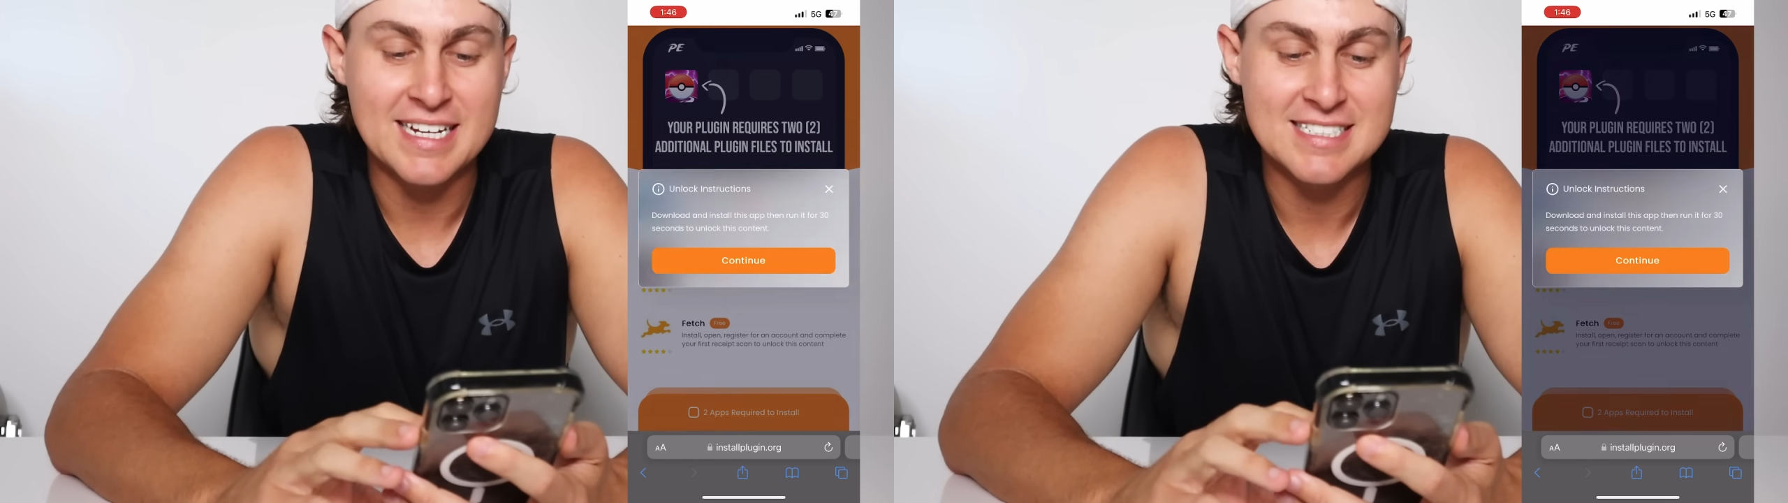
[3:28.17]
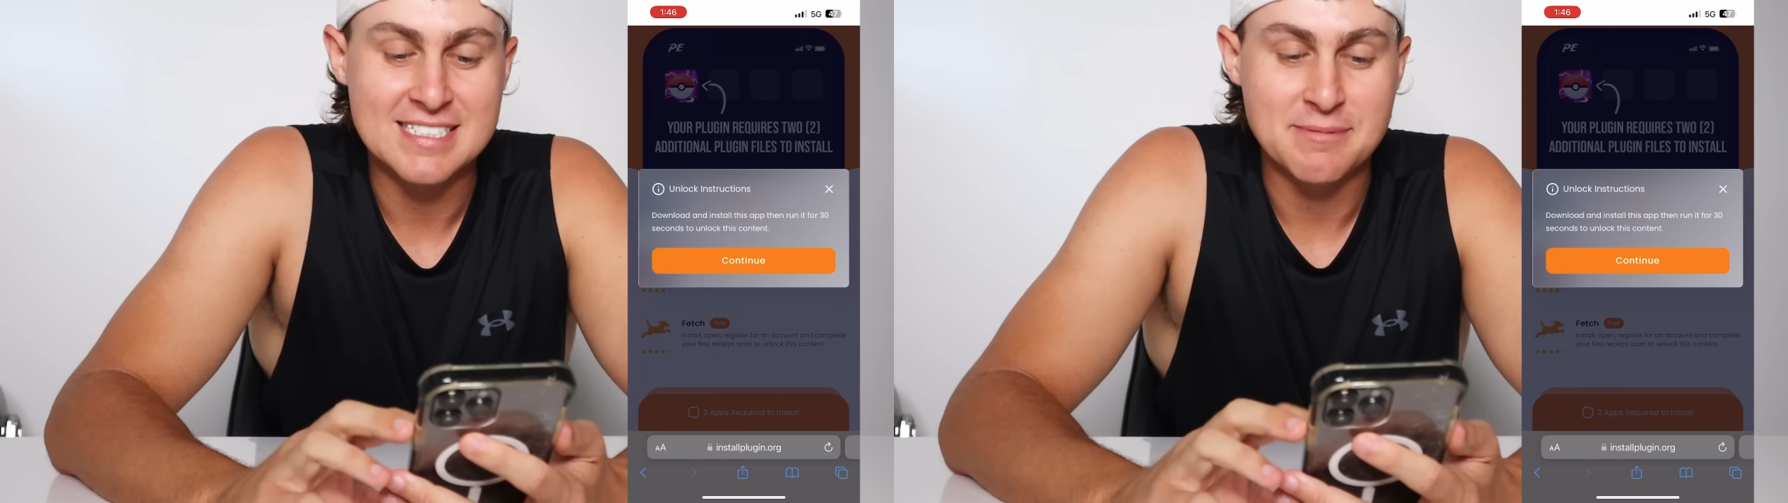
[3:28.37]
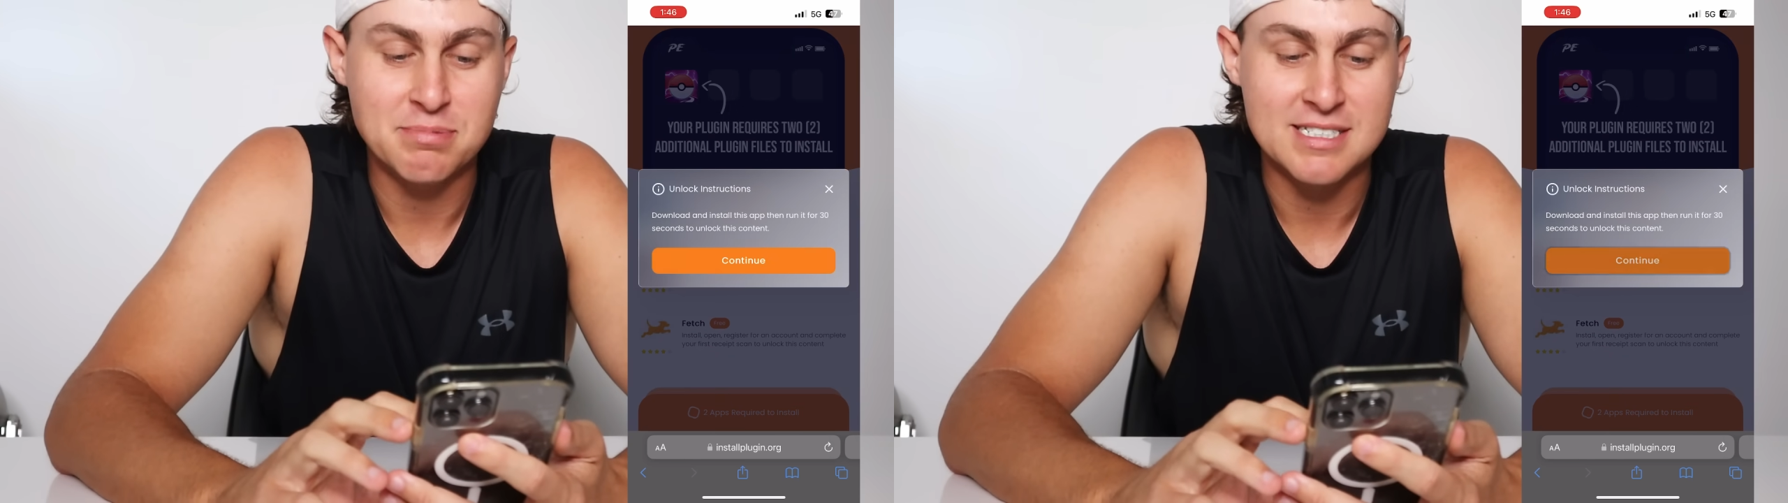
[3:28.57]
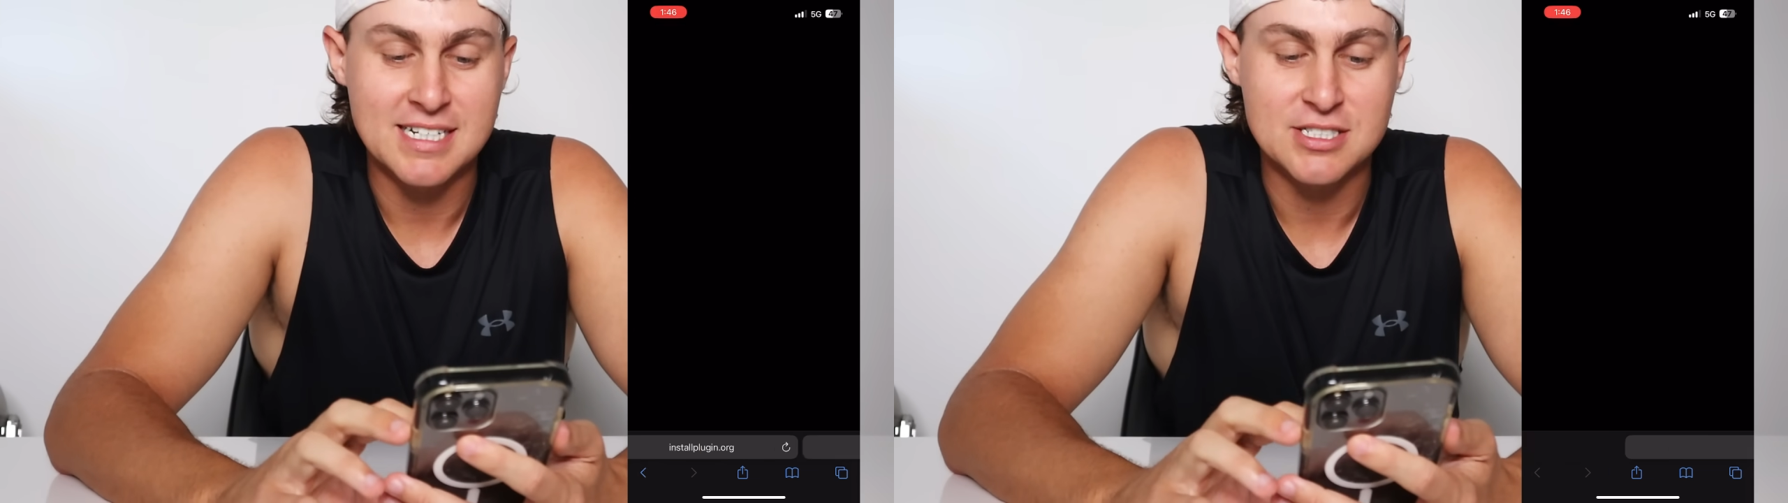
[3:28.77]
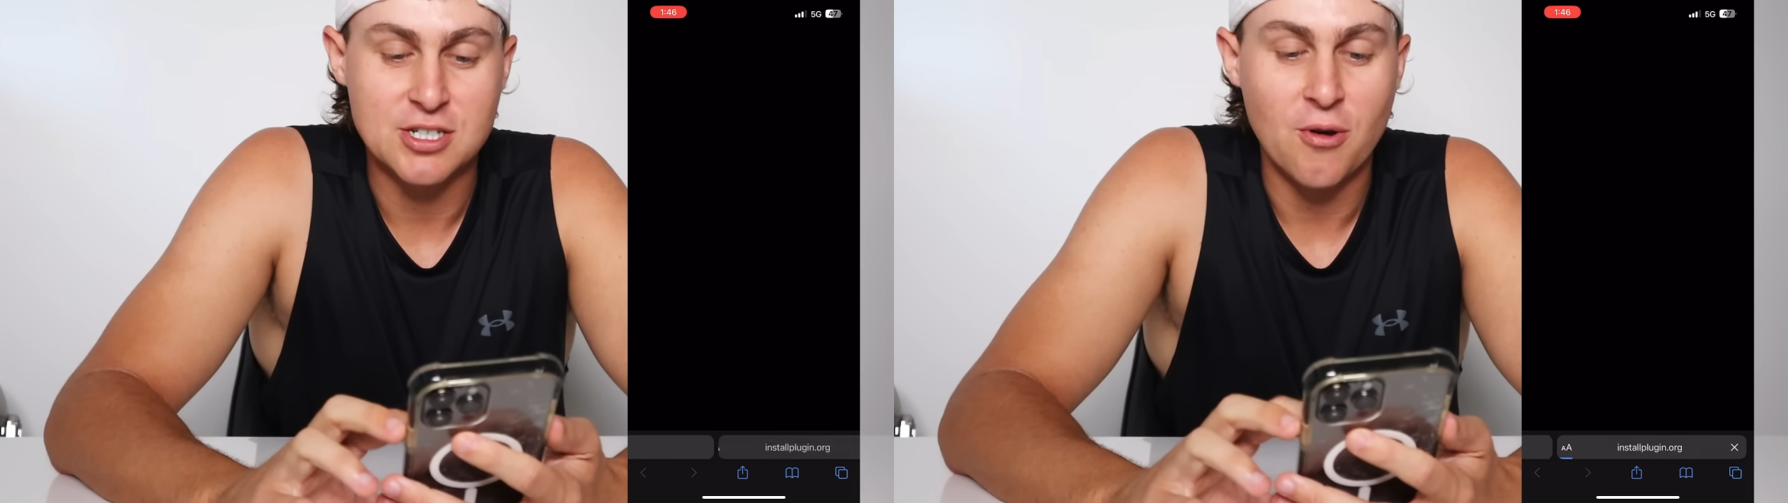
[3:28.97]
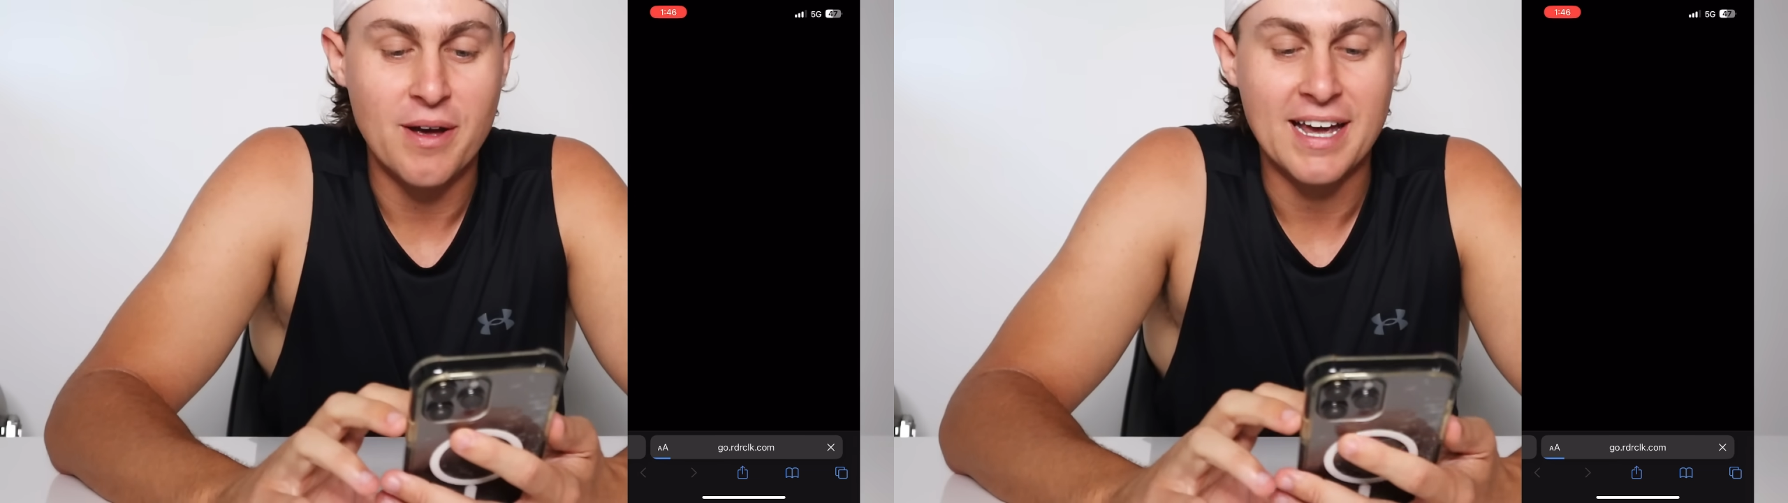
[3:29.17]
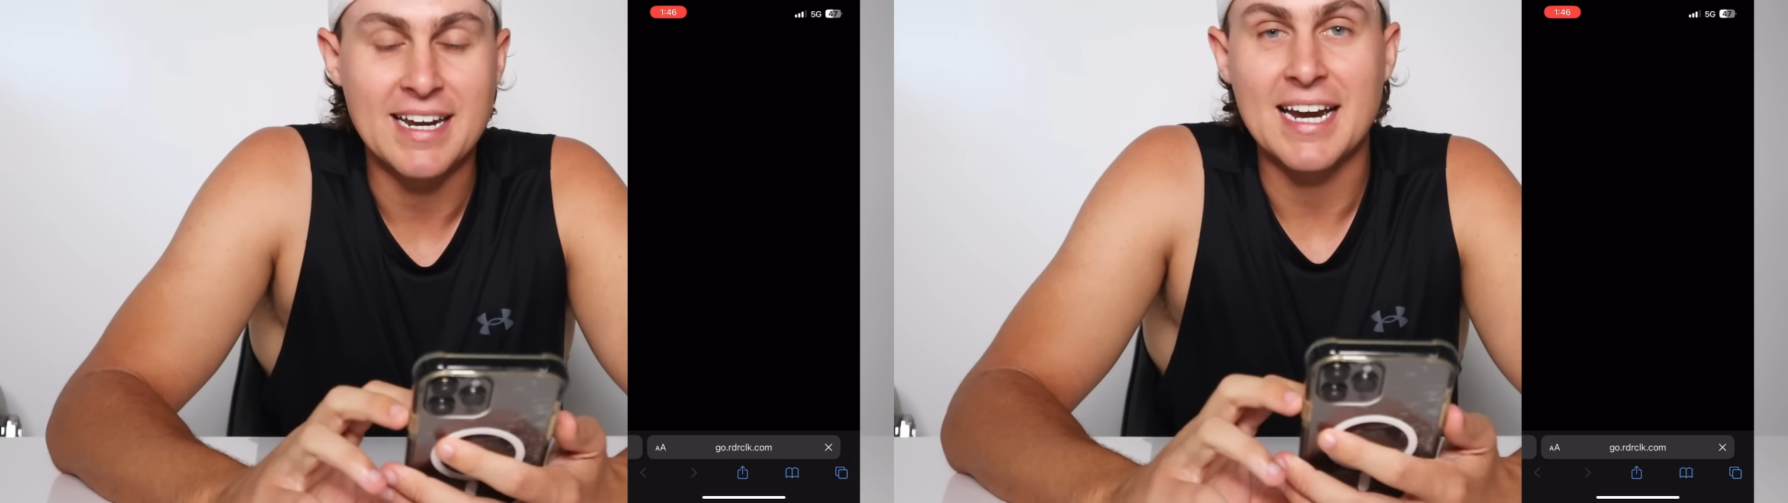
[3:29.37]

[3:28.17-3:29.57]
is just simply says go ahead